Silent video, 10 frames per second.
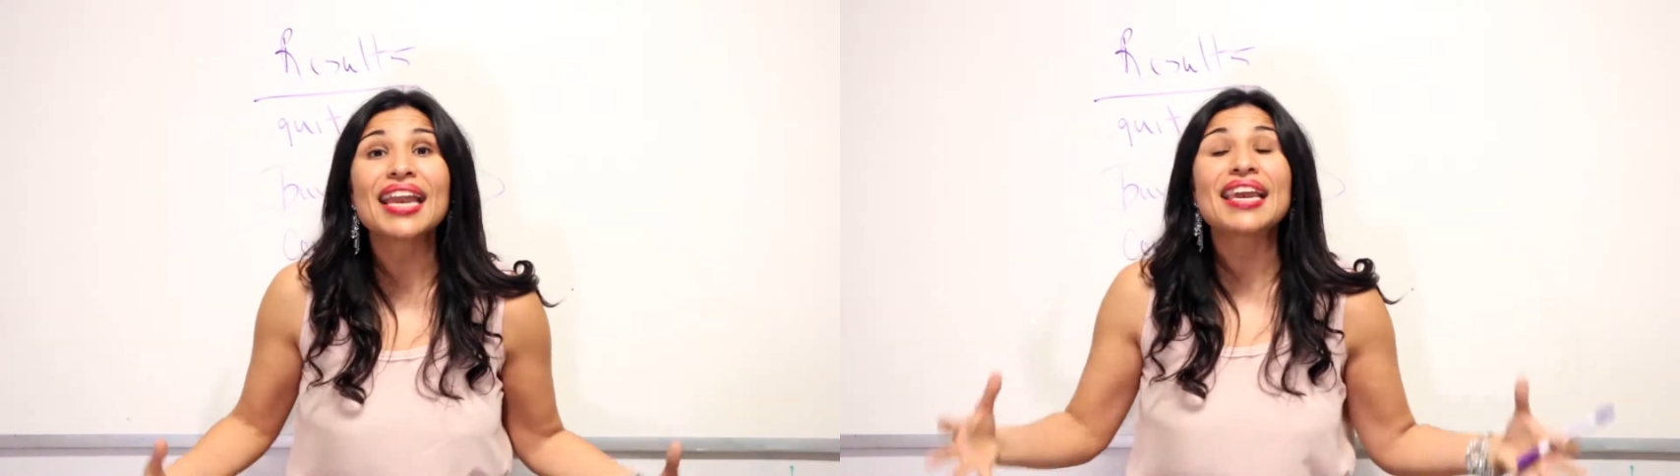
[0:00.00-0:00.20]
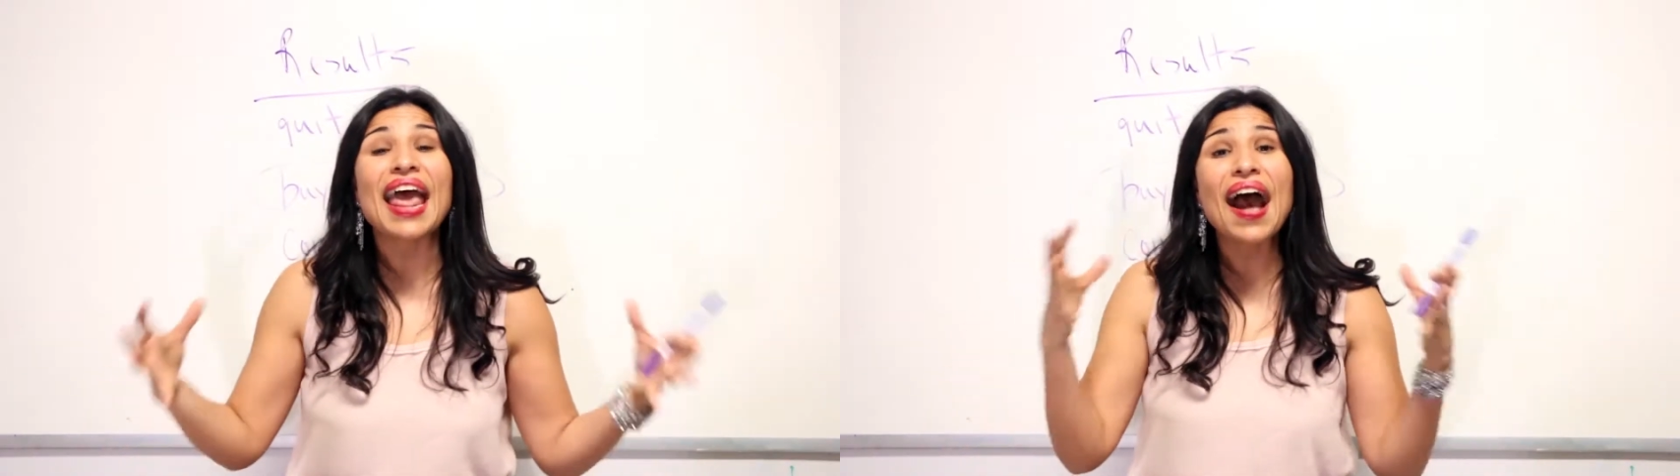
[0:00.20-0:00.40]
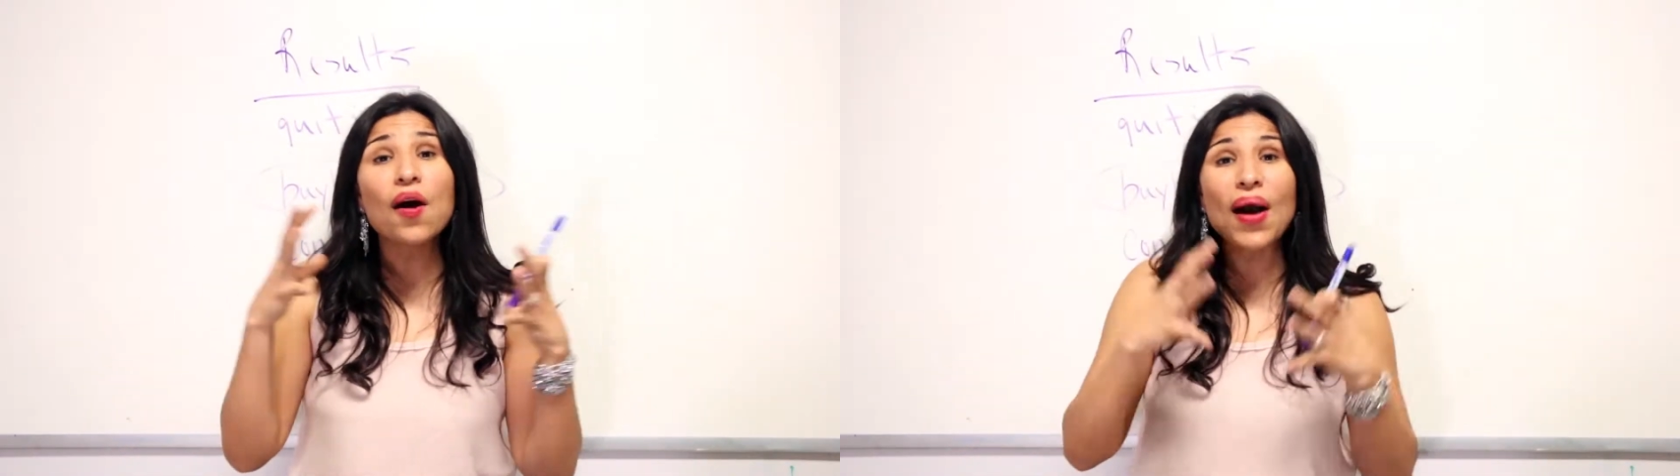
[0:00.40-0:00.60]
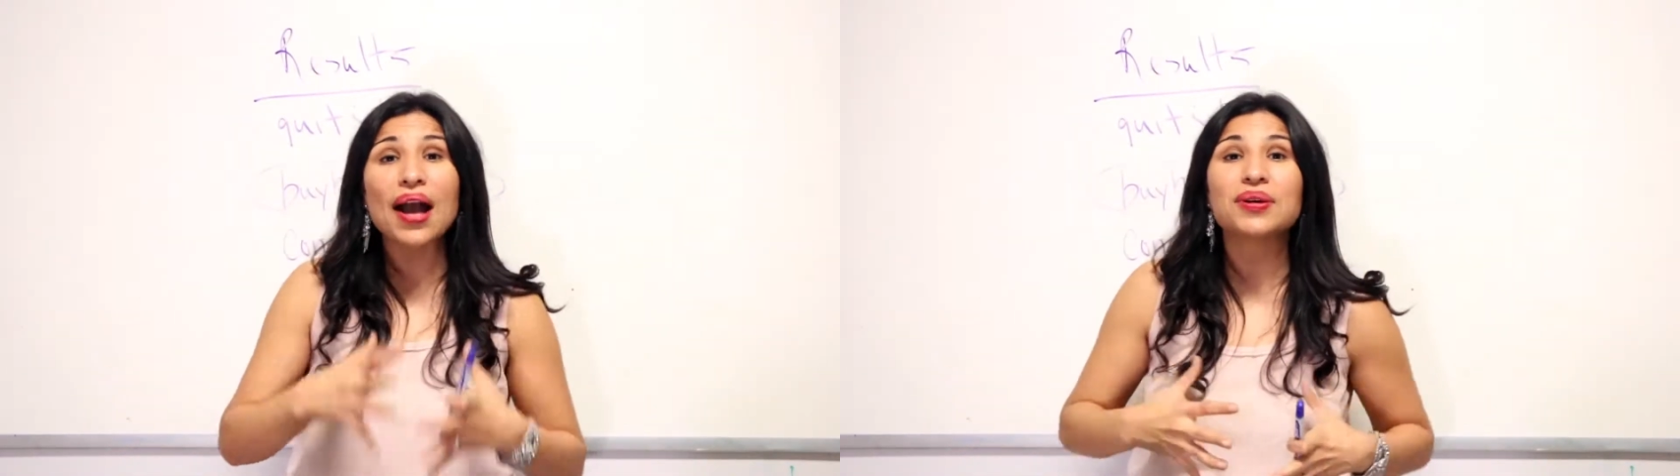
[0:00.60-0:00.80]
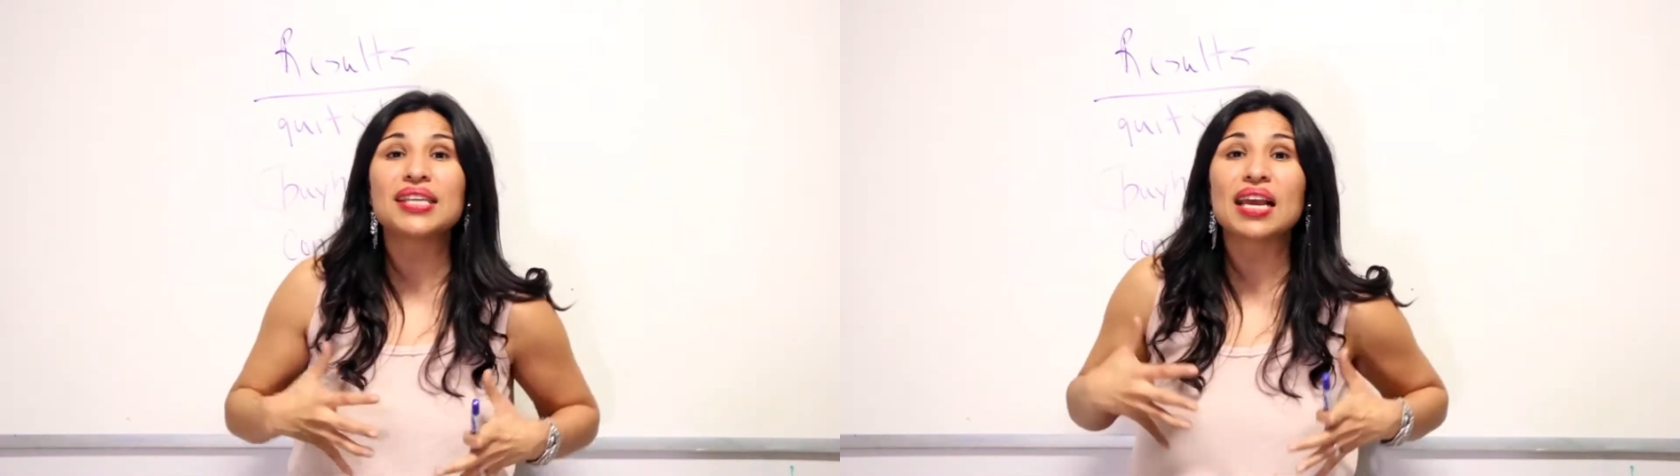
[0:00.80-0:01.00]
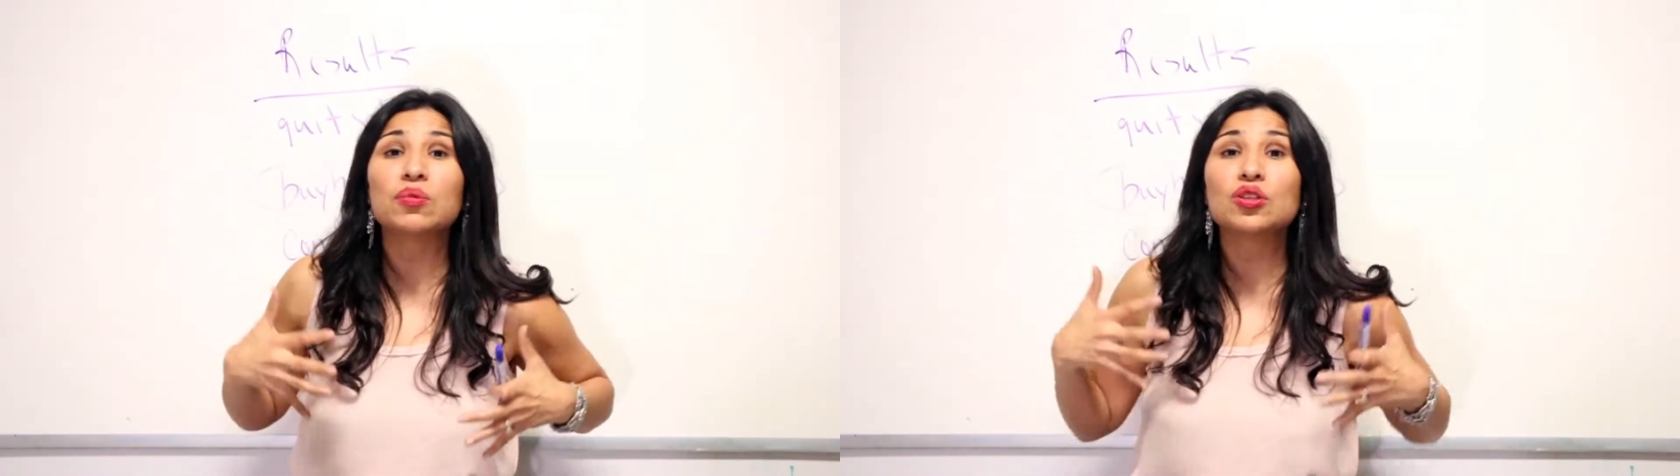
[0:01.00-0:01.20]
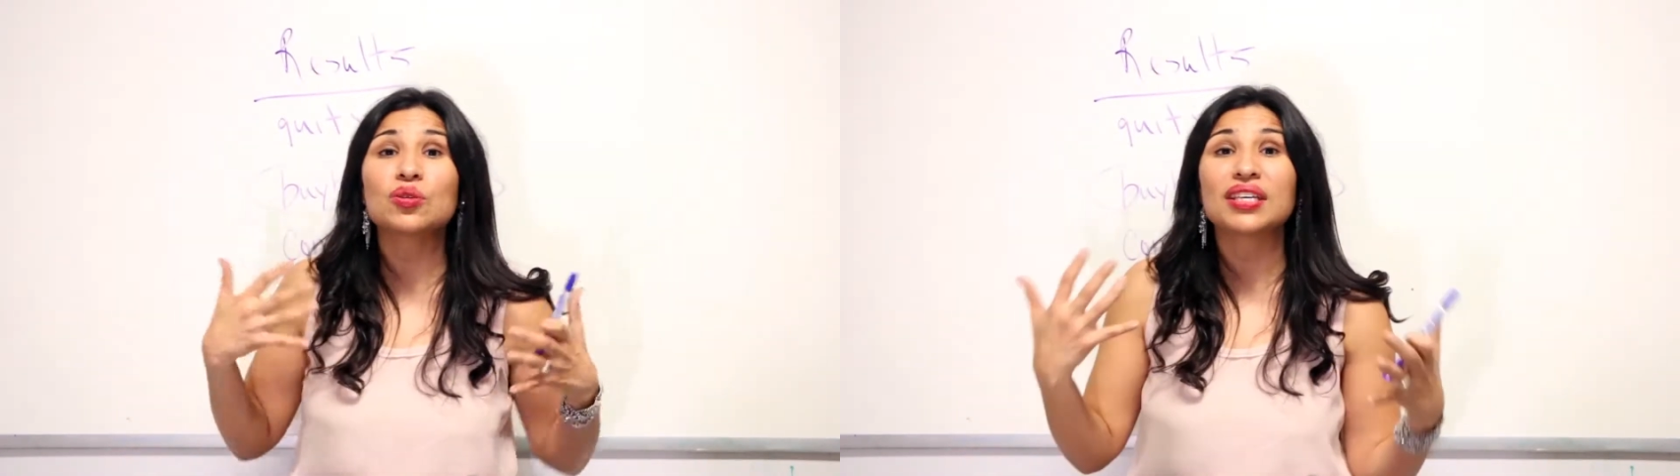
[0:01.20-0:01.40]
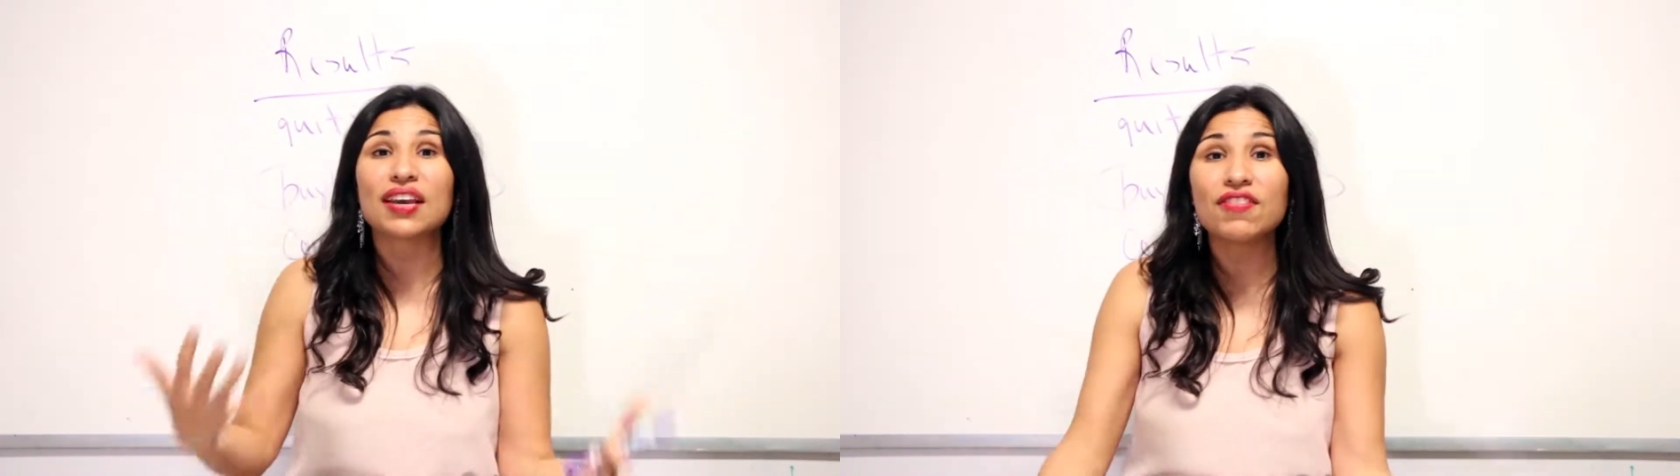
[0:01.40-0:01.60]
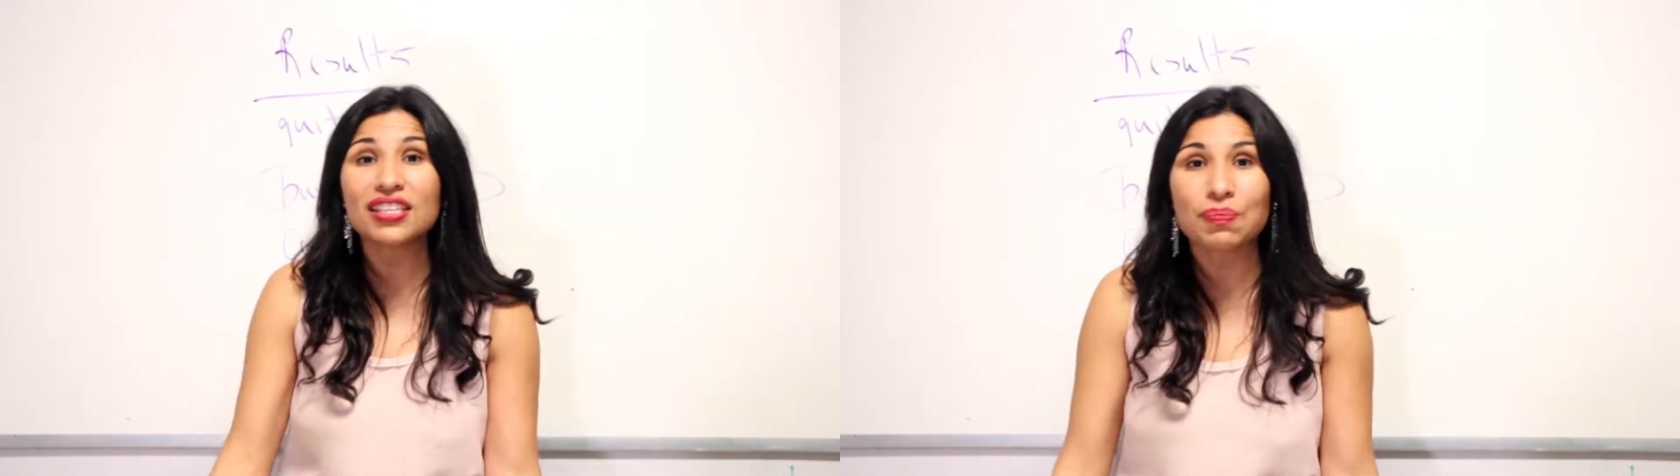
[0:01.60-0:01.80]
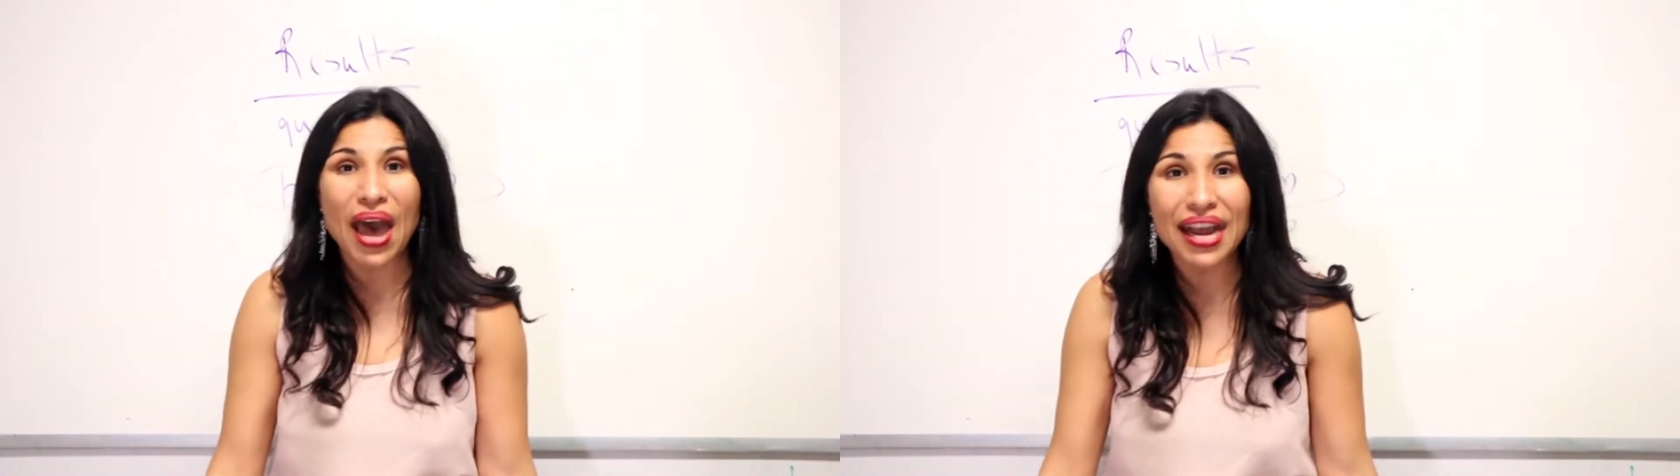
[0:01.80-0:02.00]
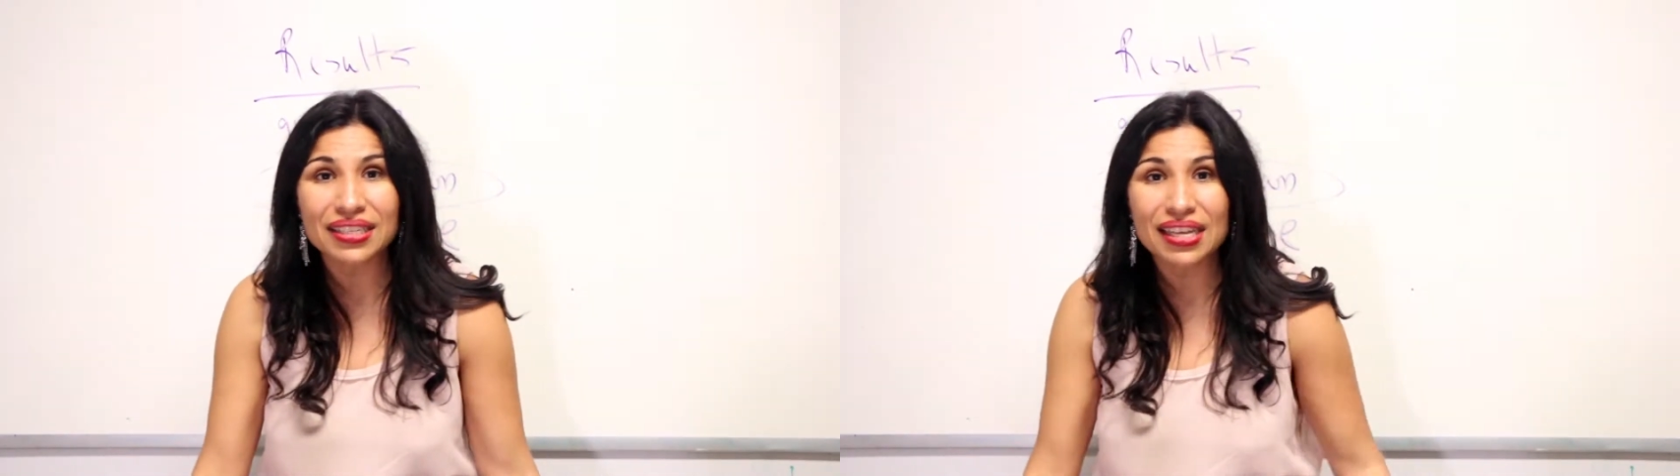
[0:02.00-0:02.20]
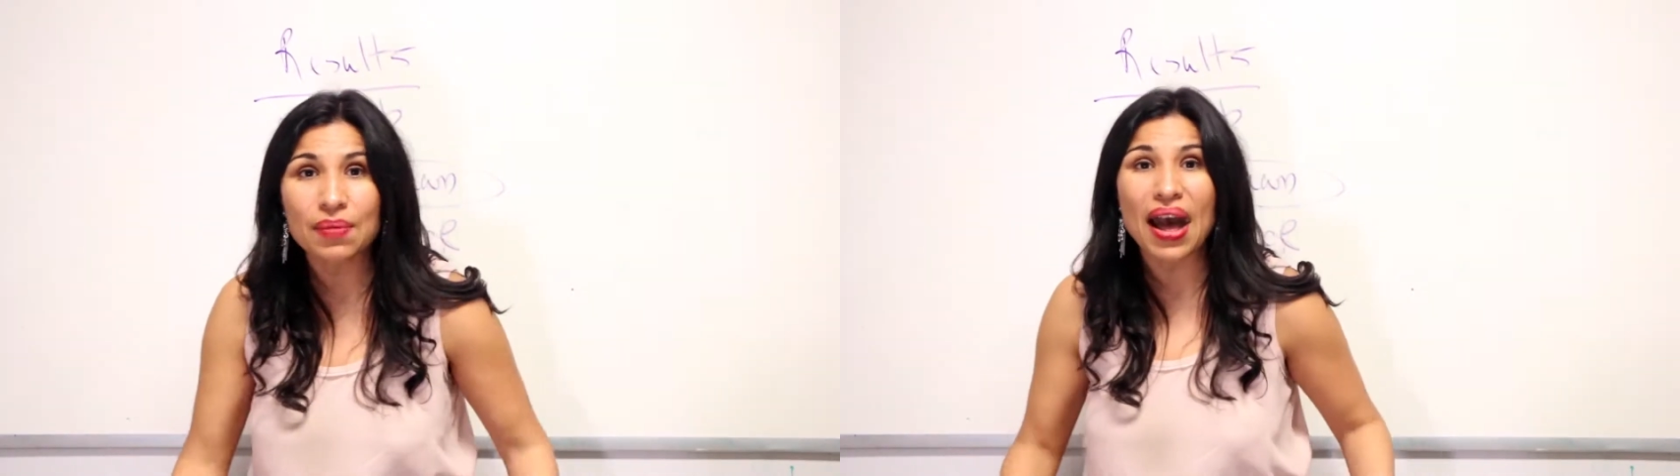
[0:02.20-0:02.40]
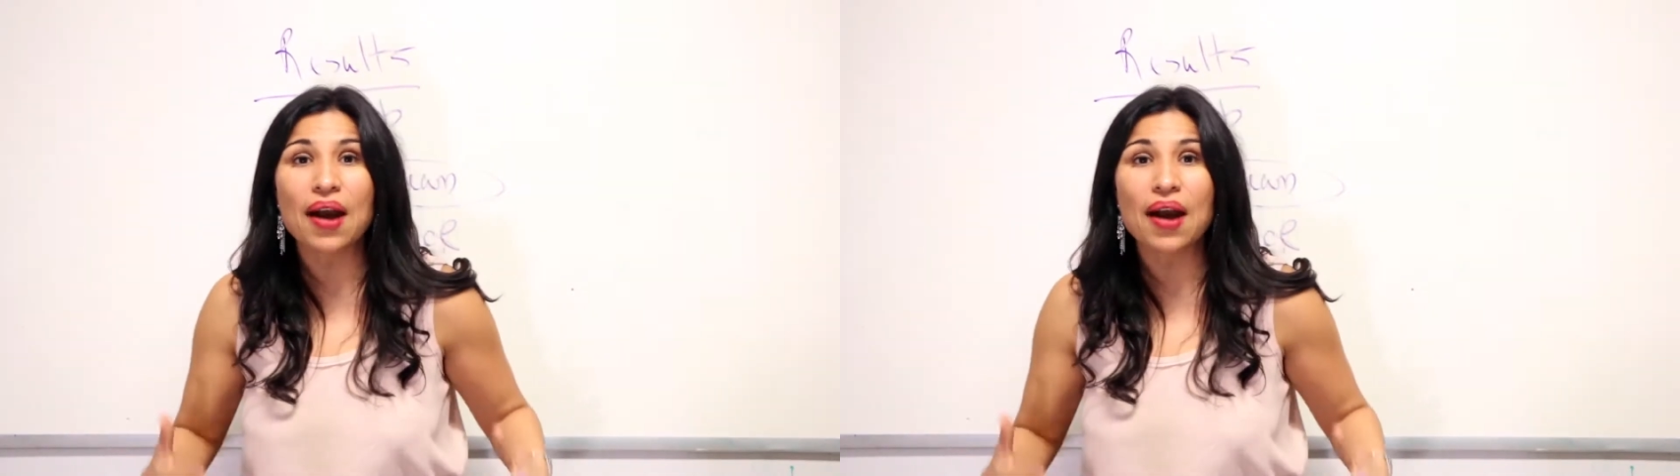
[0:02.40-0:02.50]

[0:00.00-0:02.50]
Now I was able to give this back to them.